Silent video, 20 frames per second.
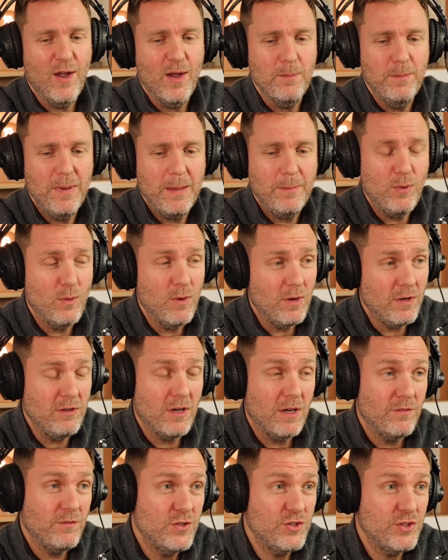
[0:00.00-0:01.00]
um, people
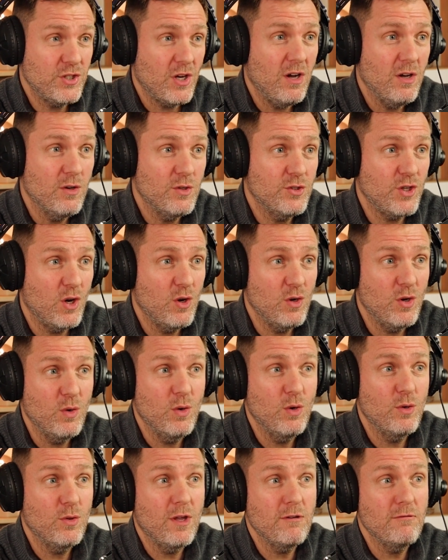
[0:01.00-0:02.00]
kind of sh- show
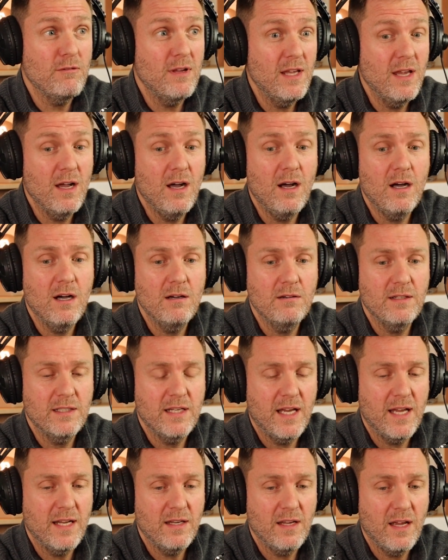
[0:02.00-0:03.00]
you who they really are.
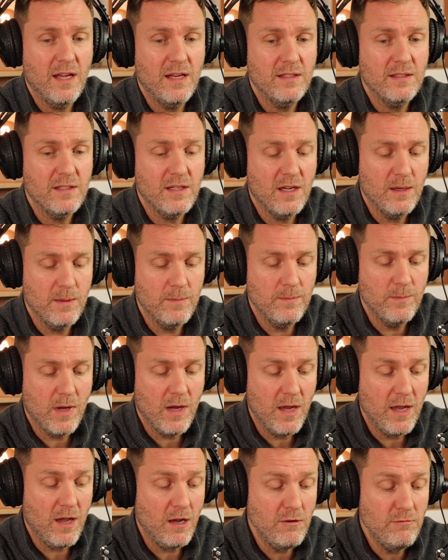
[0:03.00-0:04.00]
And and, and um,
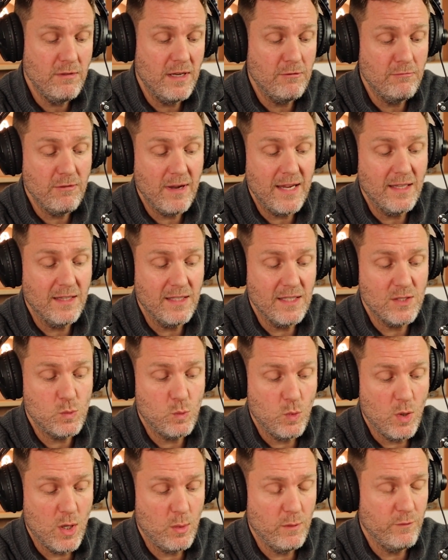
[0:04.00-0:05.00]
I, I, really rate
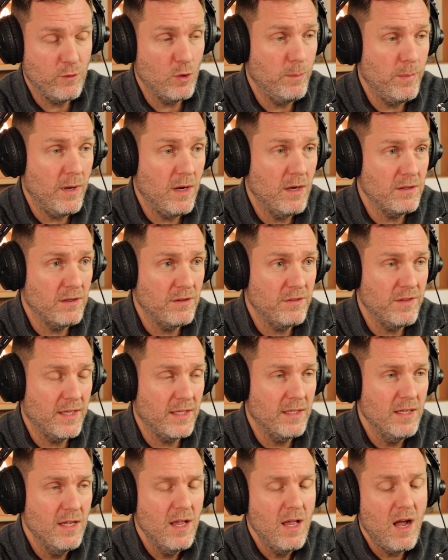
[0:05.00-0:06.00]
this work with your partner
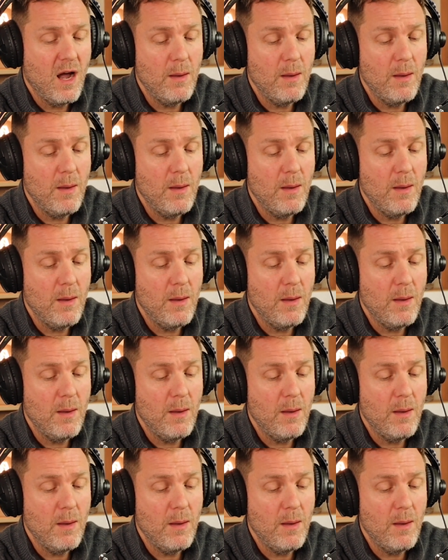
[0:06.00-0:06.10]
thing.